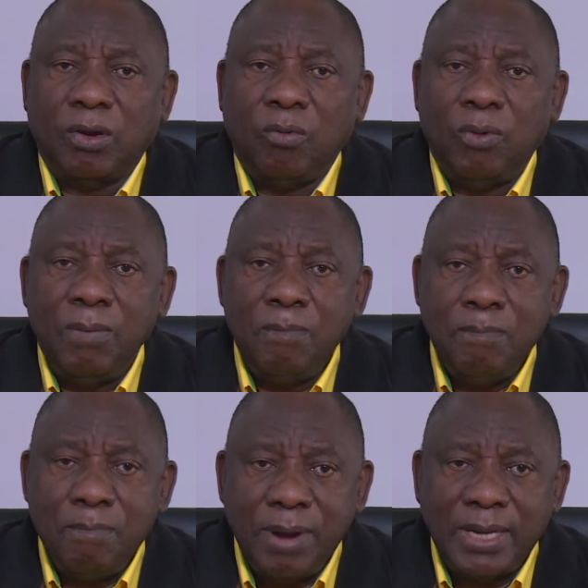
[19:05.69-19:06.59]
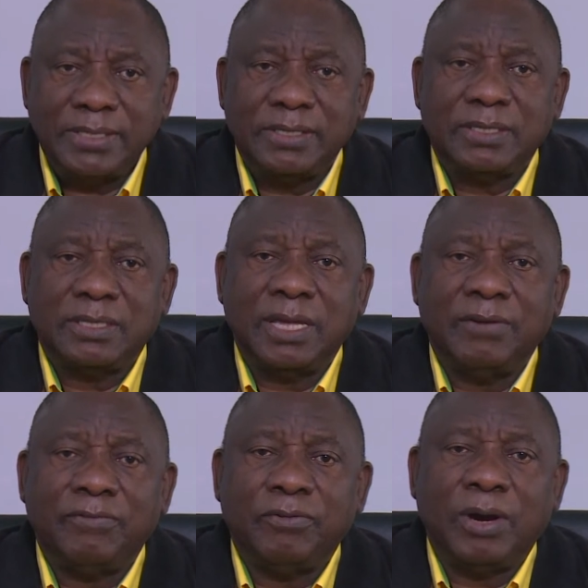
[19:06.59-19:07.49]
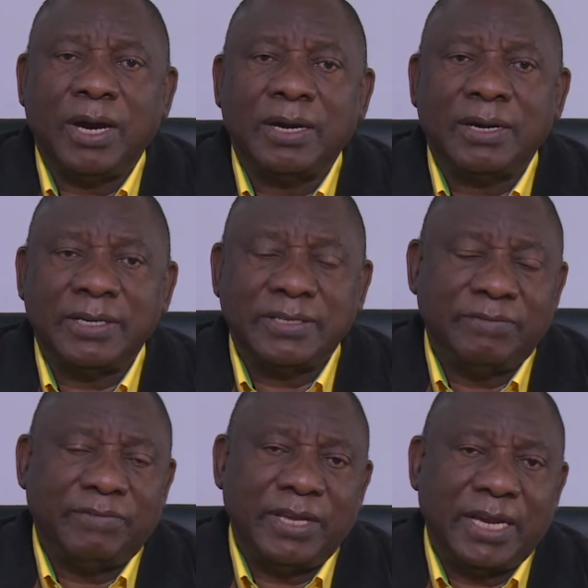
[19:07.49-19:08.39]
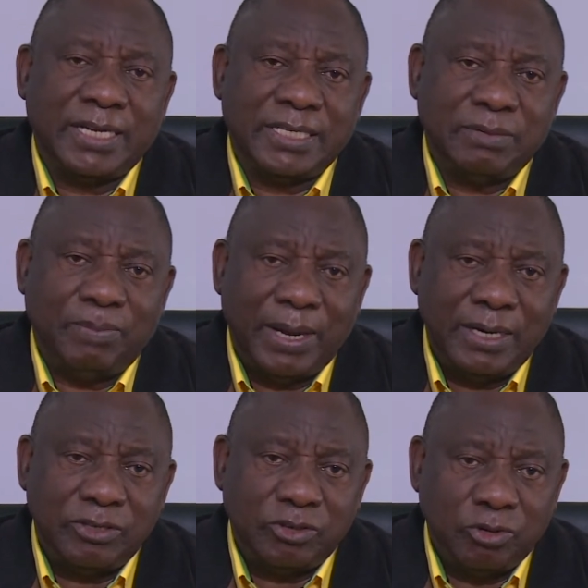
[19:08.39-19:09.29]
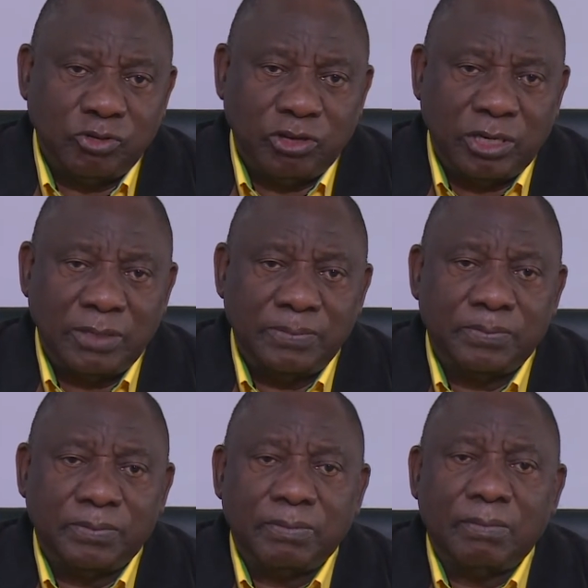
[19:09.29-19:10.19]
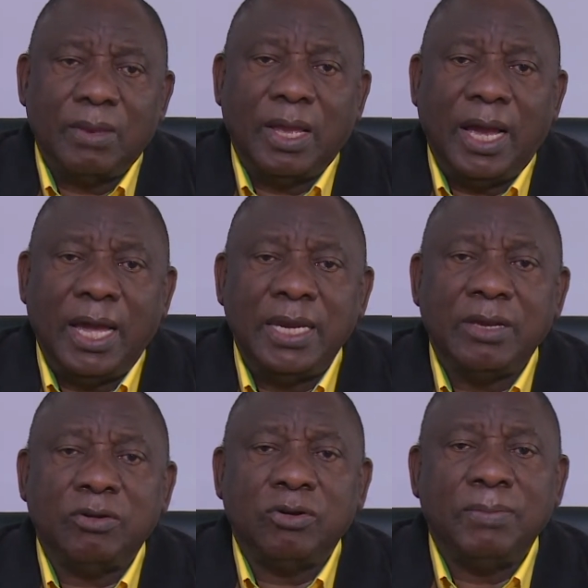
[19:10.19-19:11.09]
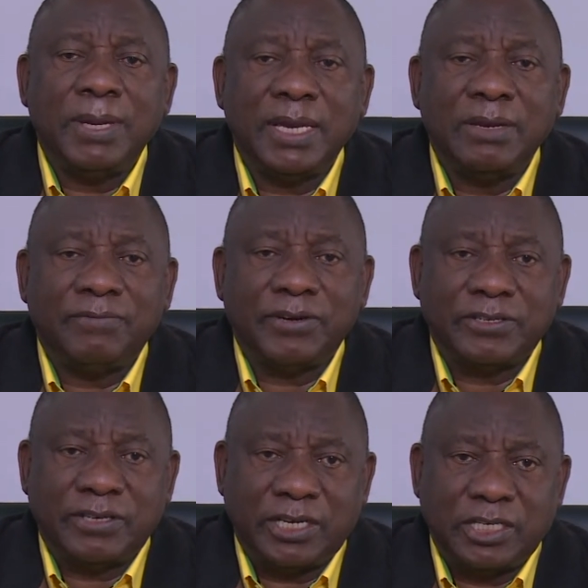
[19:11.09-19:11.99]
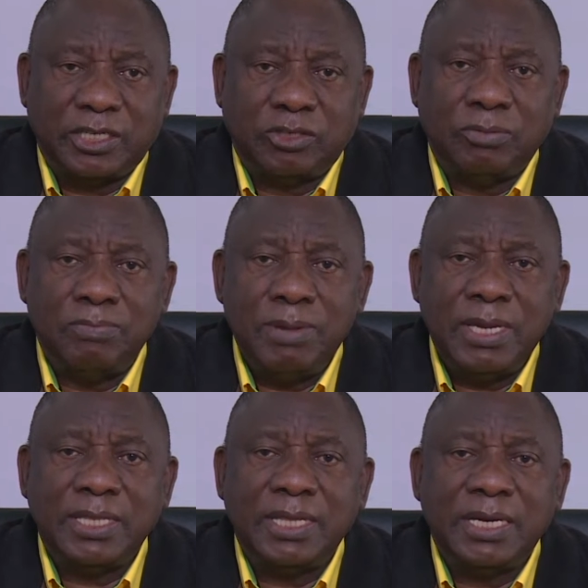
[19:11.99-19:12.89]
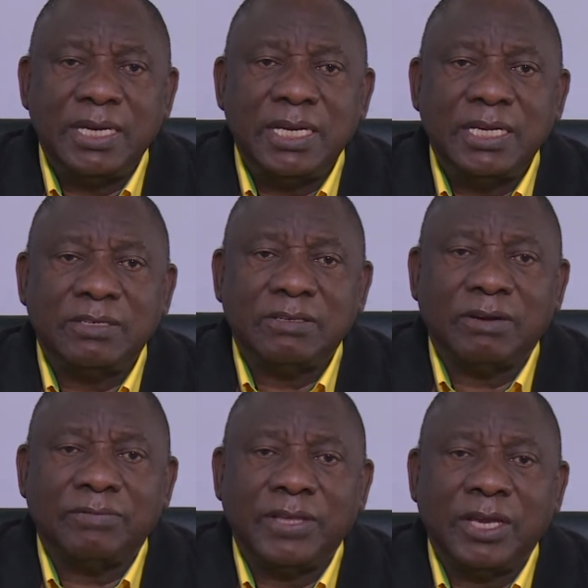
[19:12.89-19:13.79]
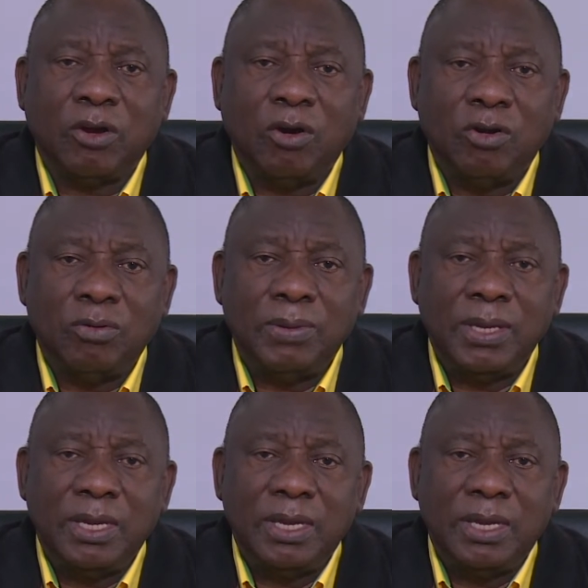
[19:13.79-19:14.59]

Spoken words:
We must therefore aggressively expand social and economic infrastructure to meet the needs of the economy